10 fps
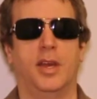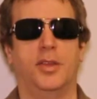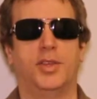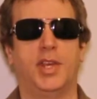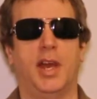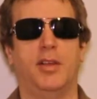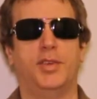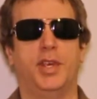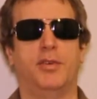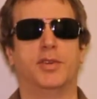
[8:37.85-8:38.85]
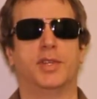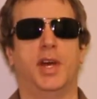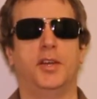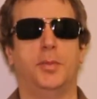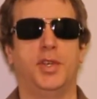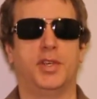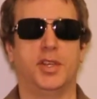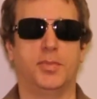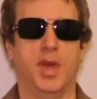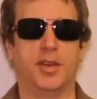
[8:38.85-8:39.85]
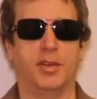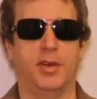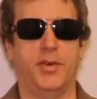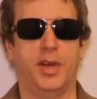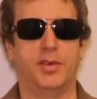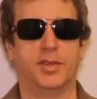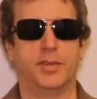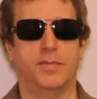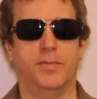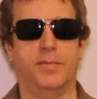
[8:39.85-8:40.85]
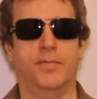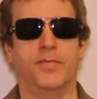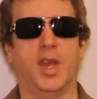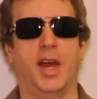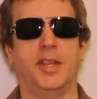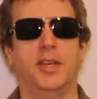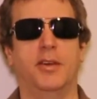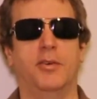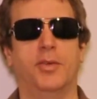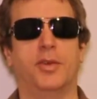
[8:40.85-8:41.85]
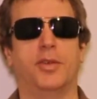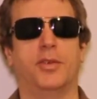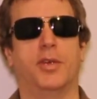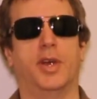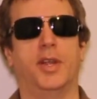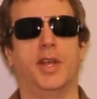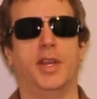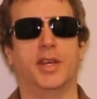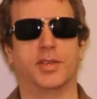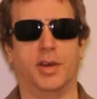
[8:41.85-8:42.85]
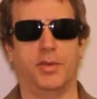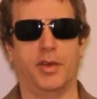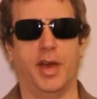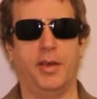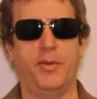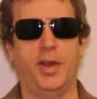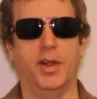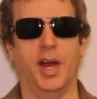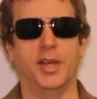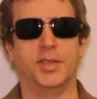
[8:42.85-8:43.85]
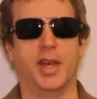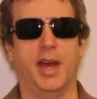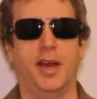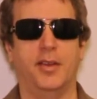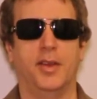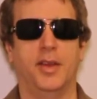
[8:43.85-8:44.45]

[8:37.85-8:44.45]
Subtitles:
And the challenge here is not to be judgmental of others. I know that there are idiots out there. I realize that.